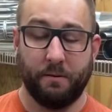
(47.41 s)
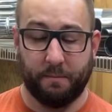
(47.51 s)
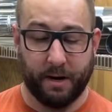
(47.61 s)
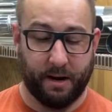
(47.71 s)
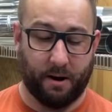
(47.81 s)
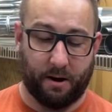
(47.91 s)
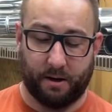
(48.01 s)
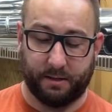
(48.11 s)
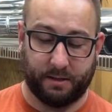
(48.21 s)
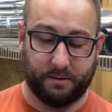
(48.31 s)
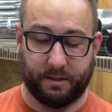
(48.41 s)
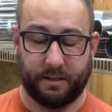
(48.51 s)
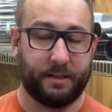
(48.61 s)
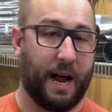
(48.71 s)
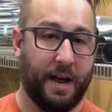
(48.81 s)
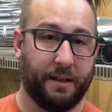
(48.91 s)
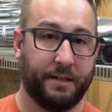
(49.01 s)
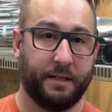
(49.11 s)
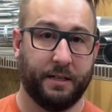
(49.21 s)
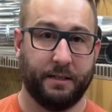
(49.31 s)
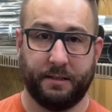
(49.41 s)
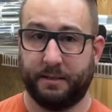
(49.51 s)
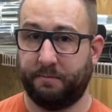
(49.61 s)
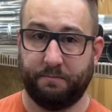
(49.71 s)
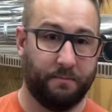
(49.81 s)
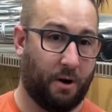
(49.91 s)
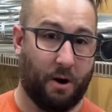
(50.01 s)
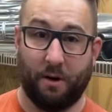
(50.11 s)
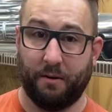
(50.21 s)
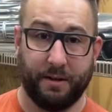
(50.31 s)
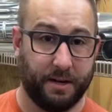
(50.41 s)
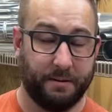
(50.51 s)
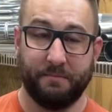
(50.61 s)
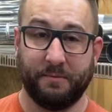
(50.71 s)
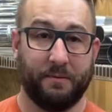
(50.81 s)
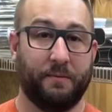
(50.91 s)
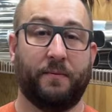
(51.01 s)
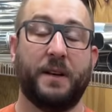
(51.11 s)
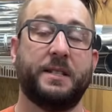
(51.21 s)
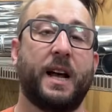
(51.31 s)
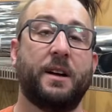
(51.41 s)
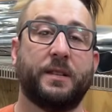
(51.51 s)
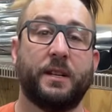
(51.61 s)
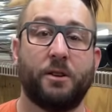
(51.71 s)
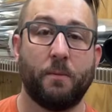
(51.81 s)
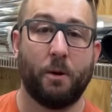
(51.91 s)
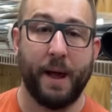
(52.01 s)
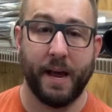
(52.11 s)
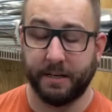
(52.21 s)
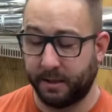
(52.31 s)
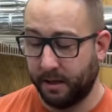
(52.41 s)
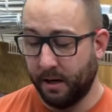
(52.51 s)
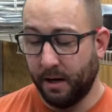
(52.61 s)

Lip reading: but it also just silences all the fun sounds that a turbo makes.